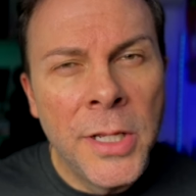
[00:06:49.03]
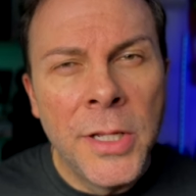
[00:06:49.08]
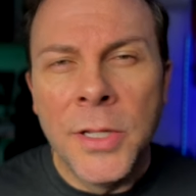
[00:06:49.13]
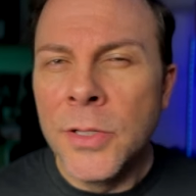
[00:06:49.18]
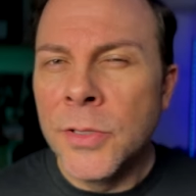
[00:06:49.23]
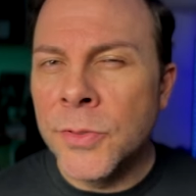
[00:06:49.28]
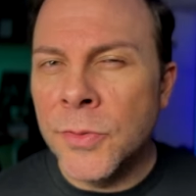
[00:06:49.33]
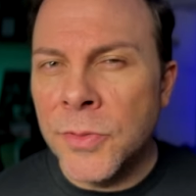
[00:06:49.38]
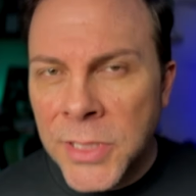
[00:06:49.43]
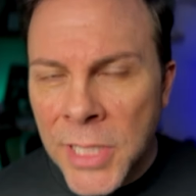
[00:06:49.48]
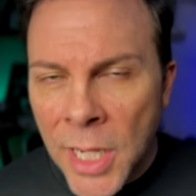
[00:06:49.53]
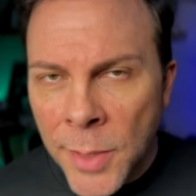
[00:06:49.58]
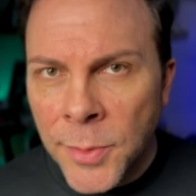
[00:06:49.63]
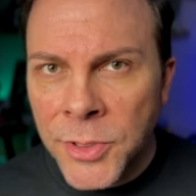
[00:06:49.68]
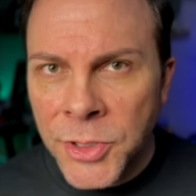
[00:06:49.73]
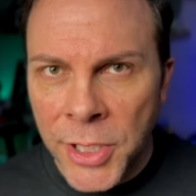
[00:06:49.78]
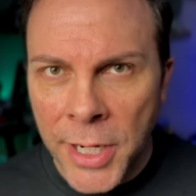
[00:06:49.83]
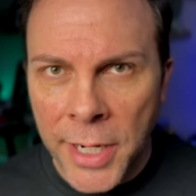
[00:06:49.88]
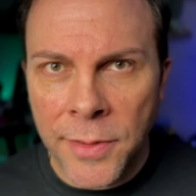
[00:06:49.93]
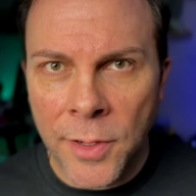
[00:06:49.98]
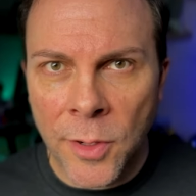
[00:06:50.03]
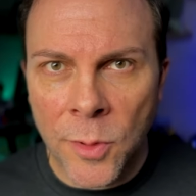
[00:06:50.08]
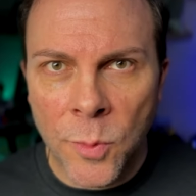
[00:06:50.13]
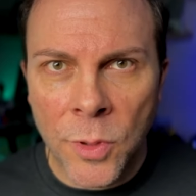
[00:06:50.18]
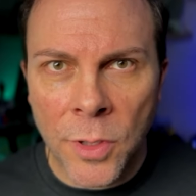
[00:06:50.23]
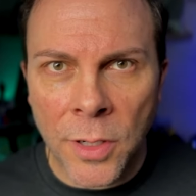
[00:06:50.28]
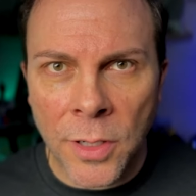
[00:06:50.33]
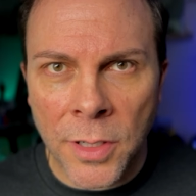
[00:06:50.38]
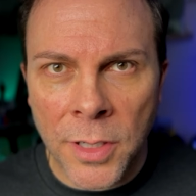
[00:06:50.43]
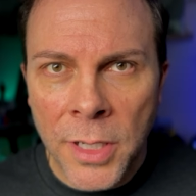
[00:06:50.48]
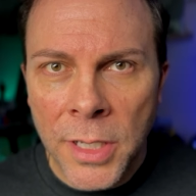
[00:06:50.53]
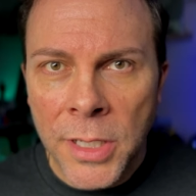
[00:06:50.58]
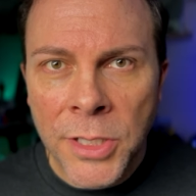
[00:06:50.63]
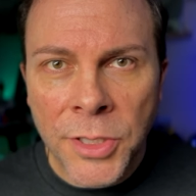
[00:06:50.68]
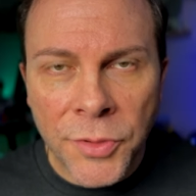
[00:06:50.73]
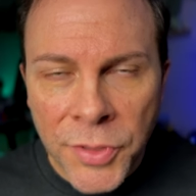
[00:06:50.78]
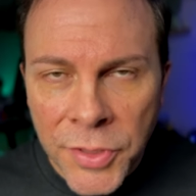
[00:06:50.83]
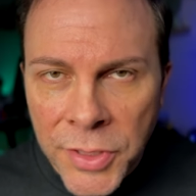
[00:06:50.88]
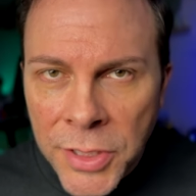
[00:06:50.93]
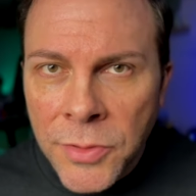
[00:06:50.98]
So double check their work.
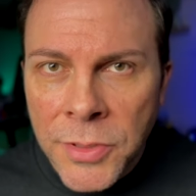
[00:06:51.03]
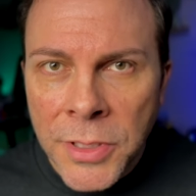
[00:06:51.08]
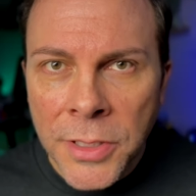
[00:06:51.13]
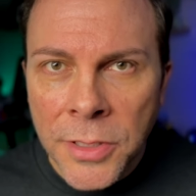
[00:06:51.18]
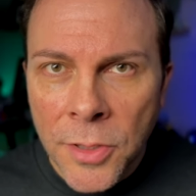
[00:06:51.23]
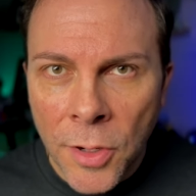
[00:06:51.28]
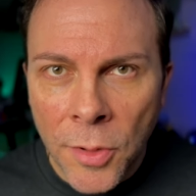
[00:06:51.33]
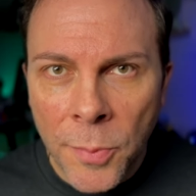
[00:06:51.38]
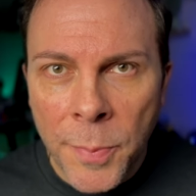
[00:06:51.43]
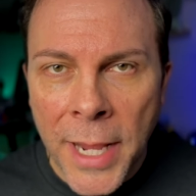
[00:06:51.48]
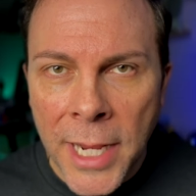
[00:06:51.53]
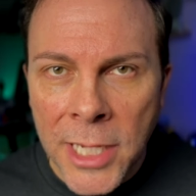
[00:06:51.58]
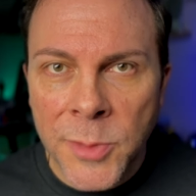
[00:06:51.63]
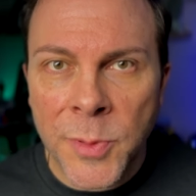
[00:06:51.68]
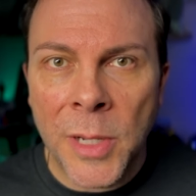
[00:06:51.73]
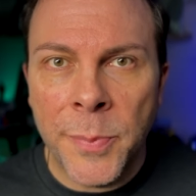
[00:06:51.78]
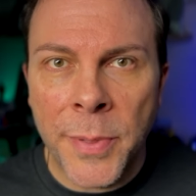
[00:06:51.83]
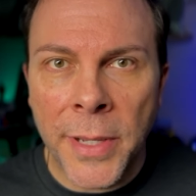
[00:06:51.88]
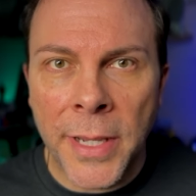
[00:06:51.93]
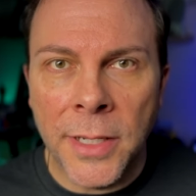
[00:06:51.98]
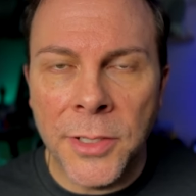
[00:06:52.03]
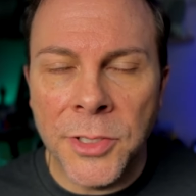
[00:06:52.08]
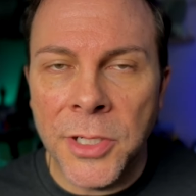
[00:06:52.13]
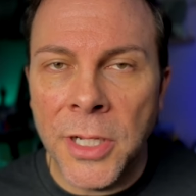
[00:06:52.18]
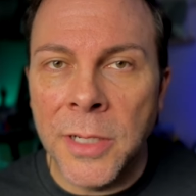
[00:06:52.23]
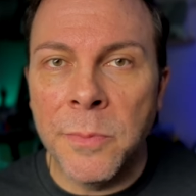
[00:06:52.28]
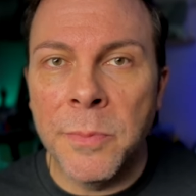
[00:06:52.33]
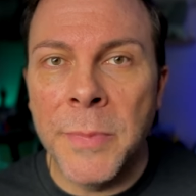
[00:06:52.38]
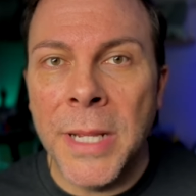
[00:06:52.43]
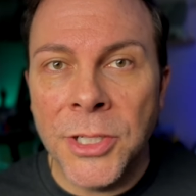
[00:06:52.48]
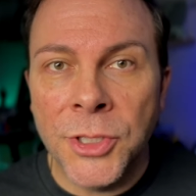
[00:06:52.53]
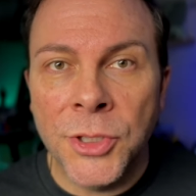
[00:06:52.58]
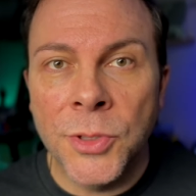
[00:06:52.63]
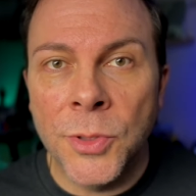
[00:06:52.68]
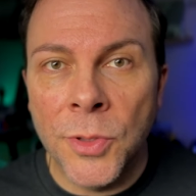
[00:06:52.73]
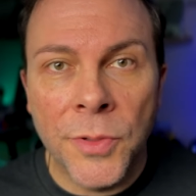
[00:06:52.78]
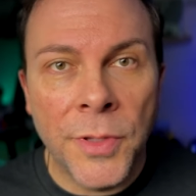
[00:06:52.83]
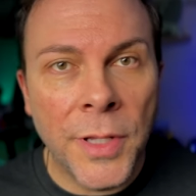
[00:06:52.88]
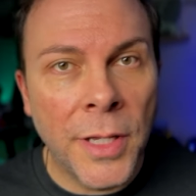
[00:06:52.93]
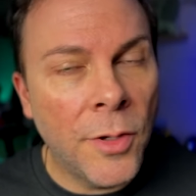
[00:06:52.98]
You still need to go page by page and make
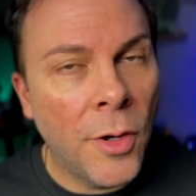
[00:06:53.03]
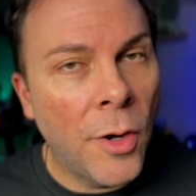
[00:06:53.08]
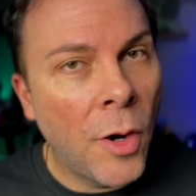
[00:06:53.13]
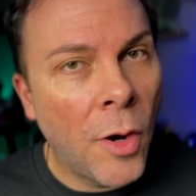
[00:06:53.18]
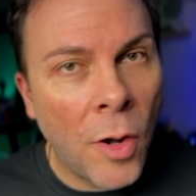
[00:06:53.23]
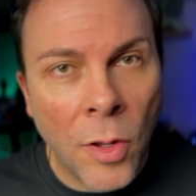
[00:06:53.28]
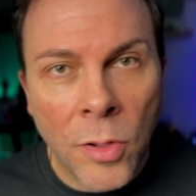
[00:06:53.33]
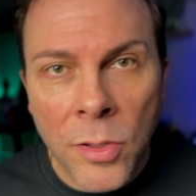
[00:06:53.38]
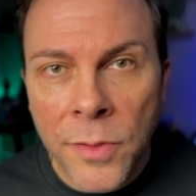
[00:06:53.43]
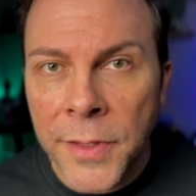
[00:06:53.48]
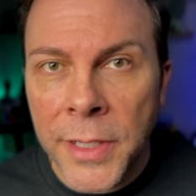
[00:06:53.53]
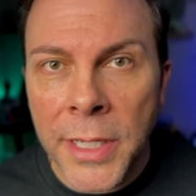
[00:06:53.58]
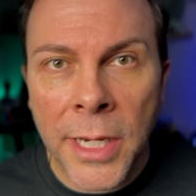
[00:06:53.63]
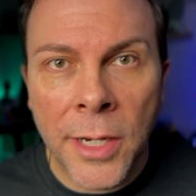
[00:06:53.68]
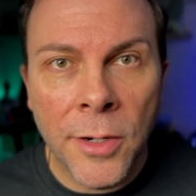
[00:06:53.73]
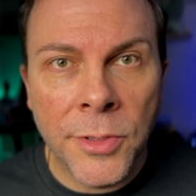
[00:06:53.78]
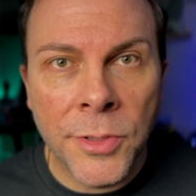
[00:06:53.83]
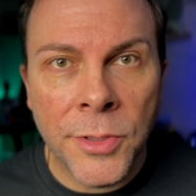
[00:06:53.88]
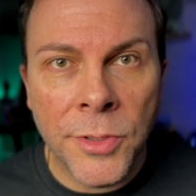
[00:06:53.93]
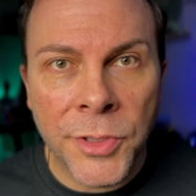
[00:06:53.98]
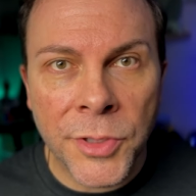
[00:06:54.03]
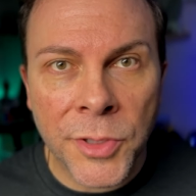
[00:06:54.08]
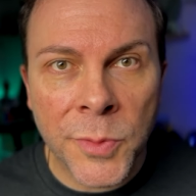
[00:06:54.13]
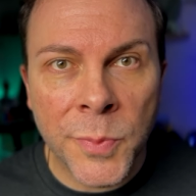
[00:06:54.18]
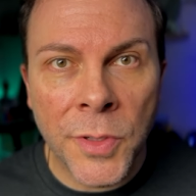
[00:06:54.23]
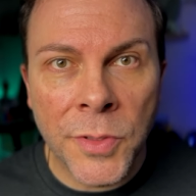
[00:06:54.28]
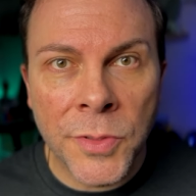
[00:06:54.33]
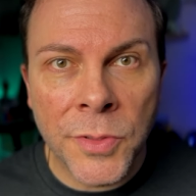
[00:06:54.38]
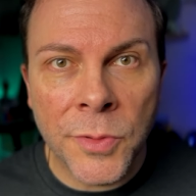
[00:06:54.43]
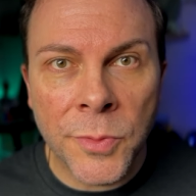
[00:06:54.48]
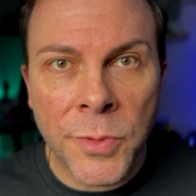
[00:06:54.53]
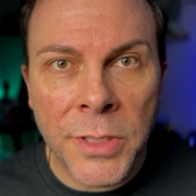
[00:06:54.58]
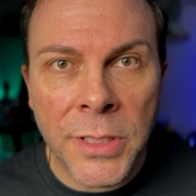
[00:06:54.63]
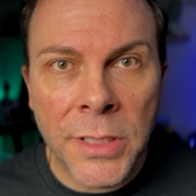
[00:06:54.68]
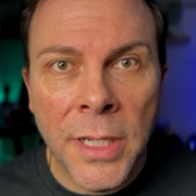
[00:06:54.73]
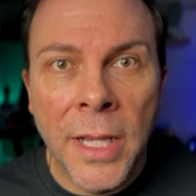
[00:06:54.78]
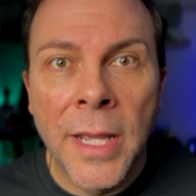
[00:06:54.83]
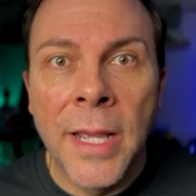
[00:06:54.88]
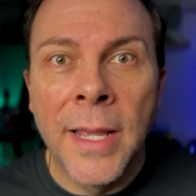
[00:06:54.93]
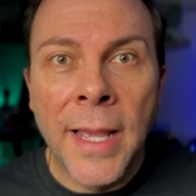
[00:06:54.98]
sure that all of the characters you're supposed to
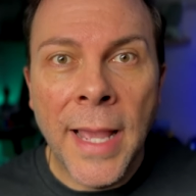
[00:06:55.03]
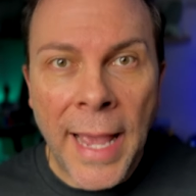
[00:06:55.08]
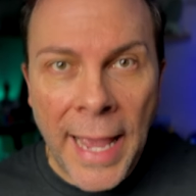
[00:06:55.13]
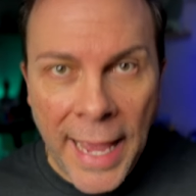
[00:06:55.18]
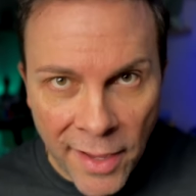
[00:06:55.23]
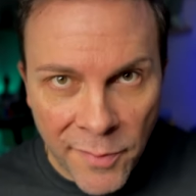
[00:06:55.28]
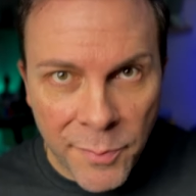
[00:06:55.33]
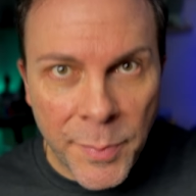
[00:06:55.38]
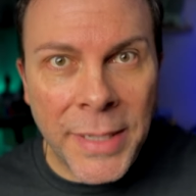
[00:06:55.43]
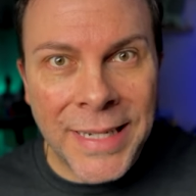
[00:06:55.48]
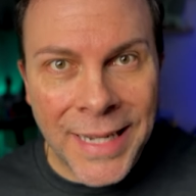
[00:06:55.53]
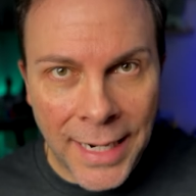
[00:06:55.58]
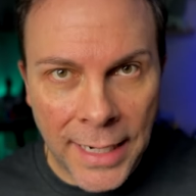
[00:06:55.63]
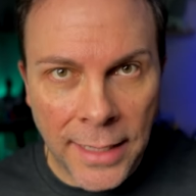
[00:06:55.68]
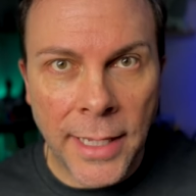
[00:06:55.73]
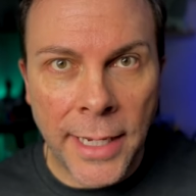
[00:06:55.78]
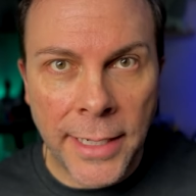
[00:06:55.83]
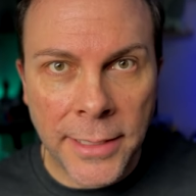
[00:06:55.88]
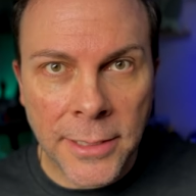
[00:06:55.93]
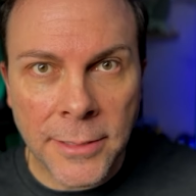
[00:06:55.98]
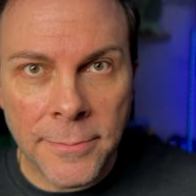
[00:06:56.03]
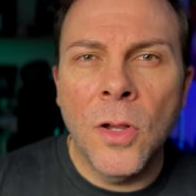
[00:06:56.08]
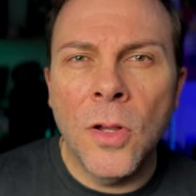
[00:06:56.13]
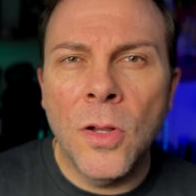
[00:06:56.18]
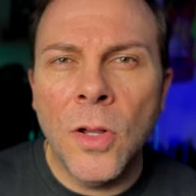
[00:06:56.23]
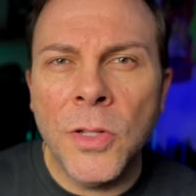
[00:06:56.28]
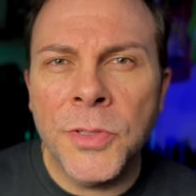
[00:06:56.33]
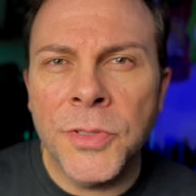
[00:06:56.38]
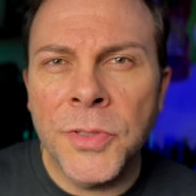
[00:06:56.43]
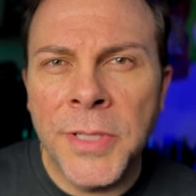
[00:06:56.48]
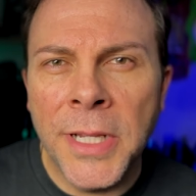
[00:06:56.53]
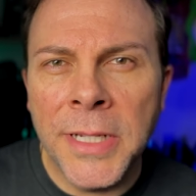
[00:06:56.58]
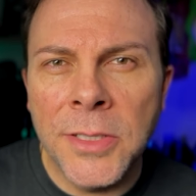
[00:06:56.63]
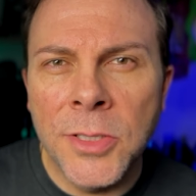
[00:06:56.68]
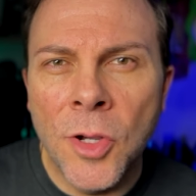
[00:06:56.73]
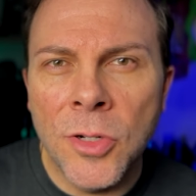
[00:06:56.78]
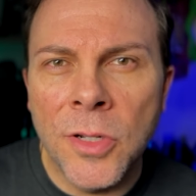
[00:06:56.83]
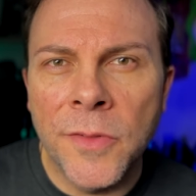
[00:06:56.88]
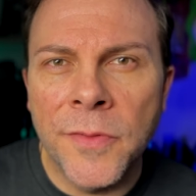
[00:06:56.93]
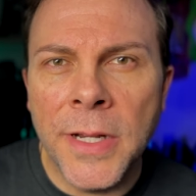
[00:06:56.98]
read have been highlighted. Also, take
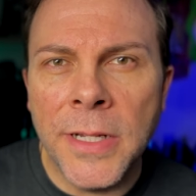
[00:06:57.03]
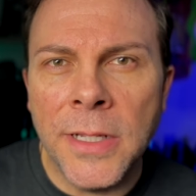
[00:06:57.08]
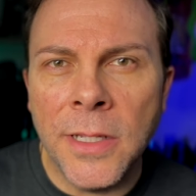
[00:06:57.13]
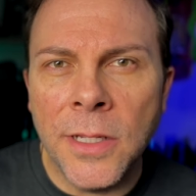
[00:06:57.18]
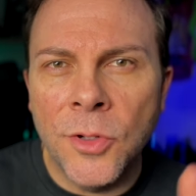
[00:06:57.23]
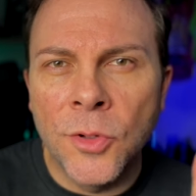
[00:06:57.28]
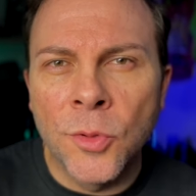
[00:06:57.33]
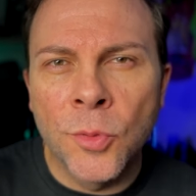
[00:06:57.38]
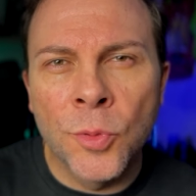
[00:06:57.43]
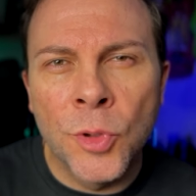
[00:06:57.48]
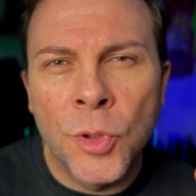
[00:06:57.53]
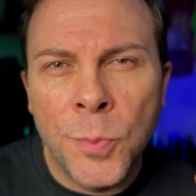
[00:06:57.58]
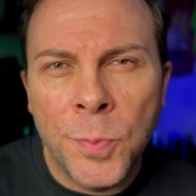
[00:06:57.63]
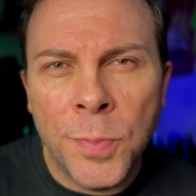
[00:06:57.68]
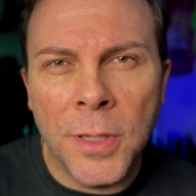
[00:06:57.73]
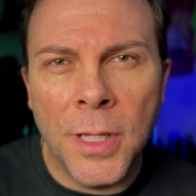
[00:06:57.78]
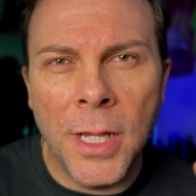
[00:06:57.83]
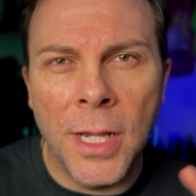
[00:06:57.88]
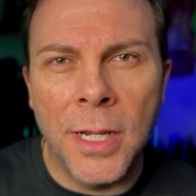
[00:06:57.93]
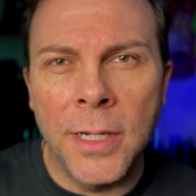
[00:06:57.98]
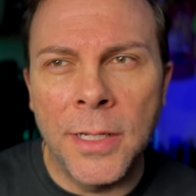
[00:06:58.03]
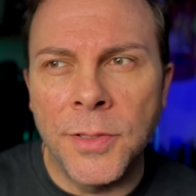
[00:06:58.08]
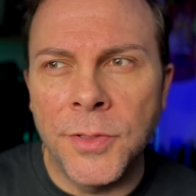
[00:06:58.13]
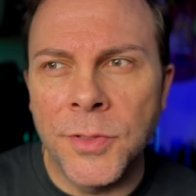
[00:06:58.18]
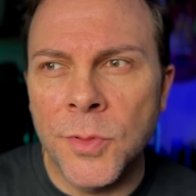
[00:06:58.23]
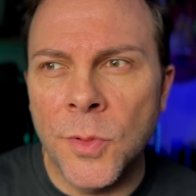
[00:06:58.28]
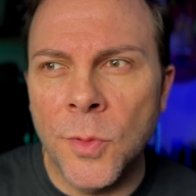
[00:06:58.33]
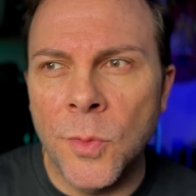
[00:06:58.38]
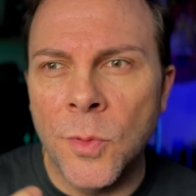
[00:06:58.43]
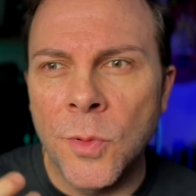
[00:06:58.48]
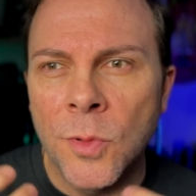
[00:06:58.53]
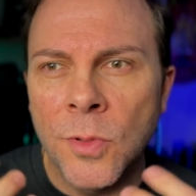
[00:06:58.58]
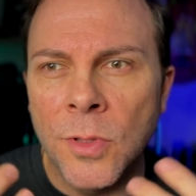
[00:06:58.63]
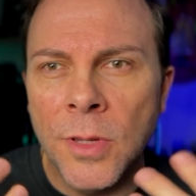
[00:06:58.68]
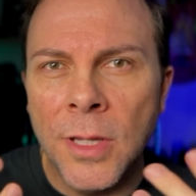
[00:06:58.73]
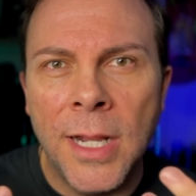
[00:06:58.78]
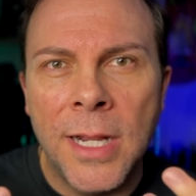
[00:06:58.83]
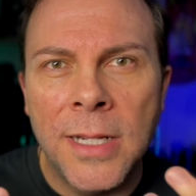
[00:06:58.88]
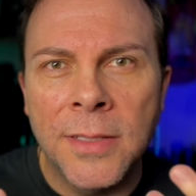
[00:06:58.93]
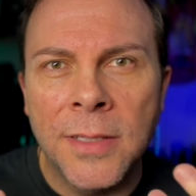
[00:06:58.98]
note of any group lines or
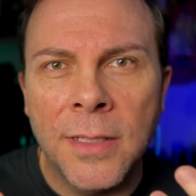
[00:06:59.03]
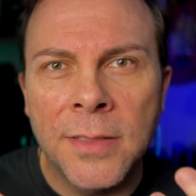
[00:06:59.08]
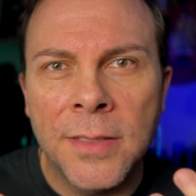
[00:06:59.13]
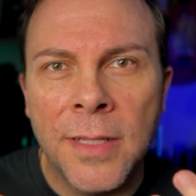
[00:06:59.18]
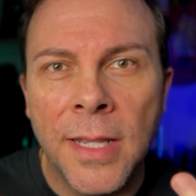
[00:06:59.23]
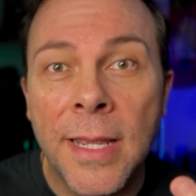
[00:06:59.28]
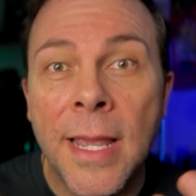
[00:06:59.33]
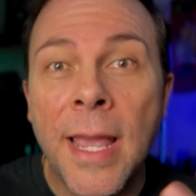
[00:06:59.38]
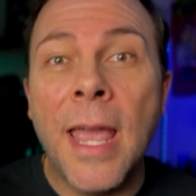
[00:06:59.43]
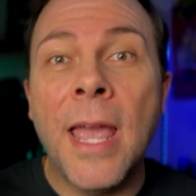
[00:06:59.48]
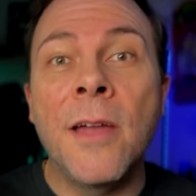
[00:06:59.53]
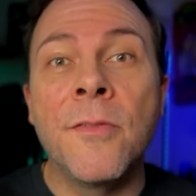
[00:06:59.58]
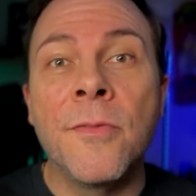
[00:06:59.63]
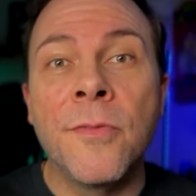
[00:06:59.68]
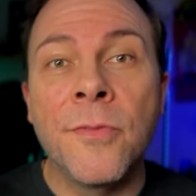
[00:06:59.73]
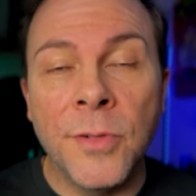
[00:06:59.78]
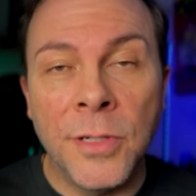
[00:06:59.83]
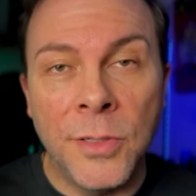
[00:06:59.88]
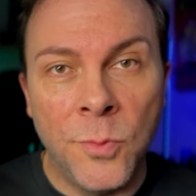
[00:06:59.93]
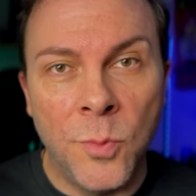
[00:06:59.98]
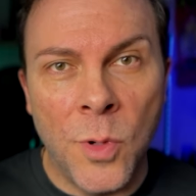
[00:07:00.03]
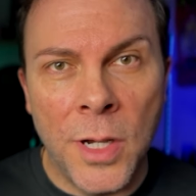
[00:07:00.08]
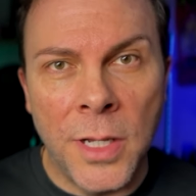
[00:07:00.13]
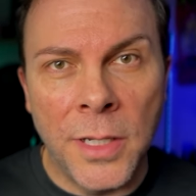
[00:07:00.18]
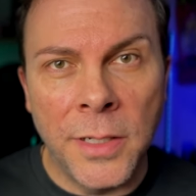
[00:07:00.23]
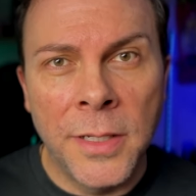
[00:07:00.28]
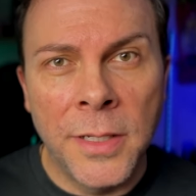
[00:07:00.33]
lines that say everyone,